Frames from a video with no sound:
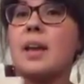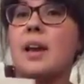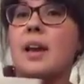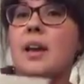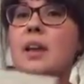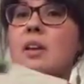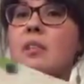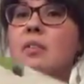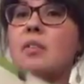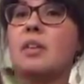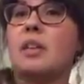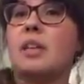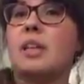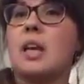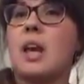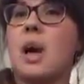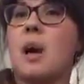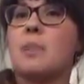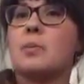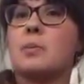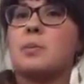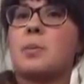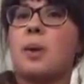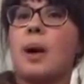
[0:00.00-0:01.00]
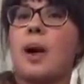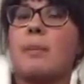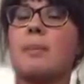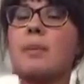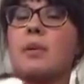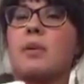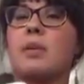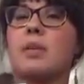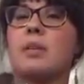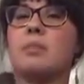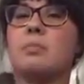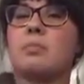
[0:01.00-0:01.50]
and it really helps prime
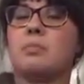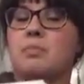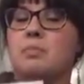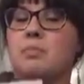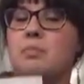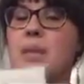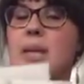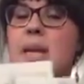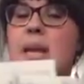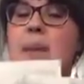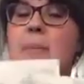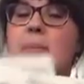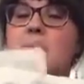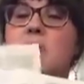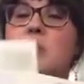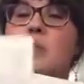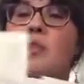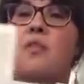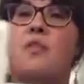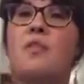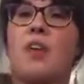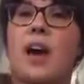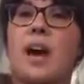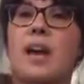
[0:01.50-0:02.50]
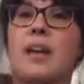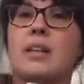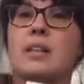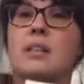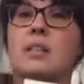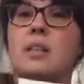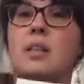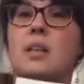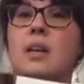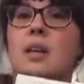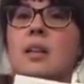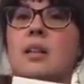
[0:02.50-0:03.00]
her in being able to
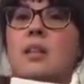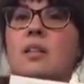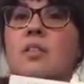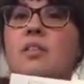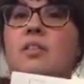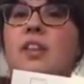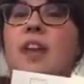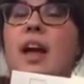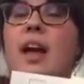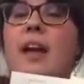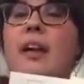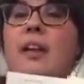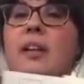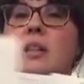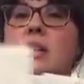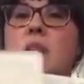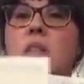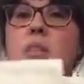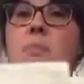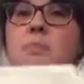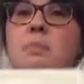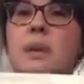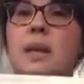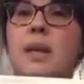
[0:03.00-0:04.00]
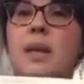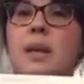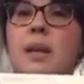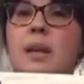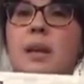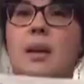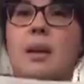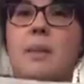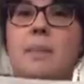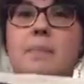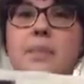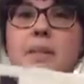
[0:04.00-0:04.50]
find the flag in this big
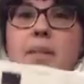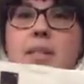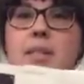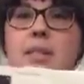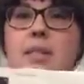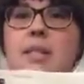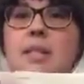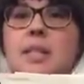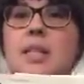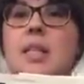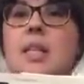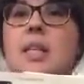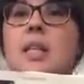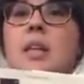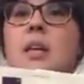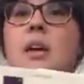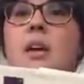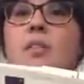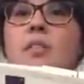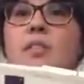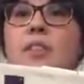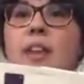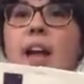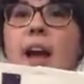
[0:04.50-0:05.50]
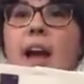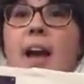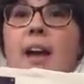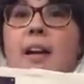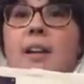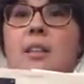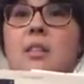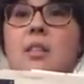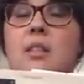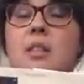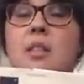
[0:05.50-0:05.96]
sea of flags.